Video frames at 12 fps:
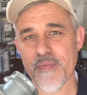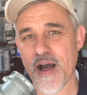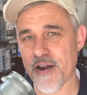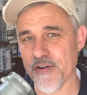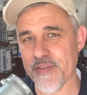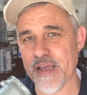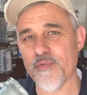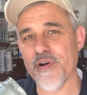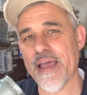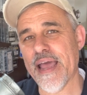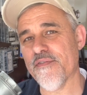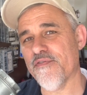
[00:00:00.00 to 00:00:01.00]
modern that
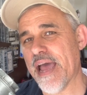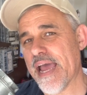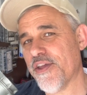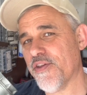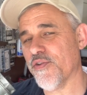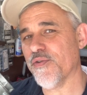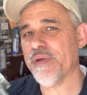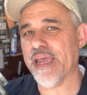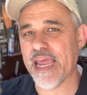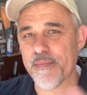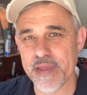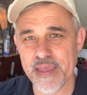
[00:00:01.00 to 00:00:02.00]
will have vacuum
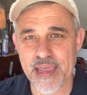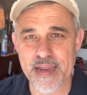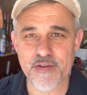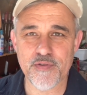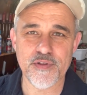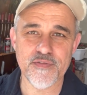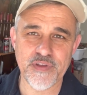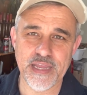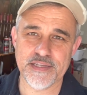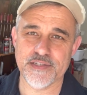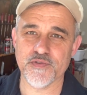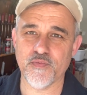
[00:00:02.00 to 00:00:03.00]
and mechanical
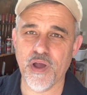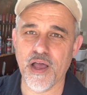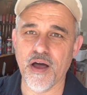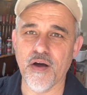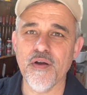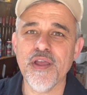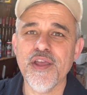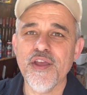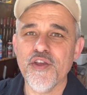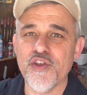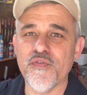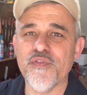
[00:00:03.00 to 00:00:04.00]
advance as well,
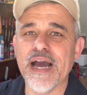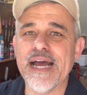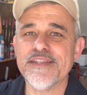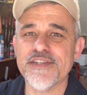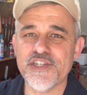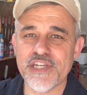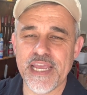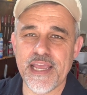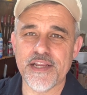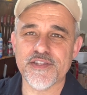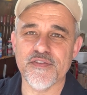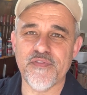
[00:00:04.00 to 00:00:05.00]
you've got to change the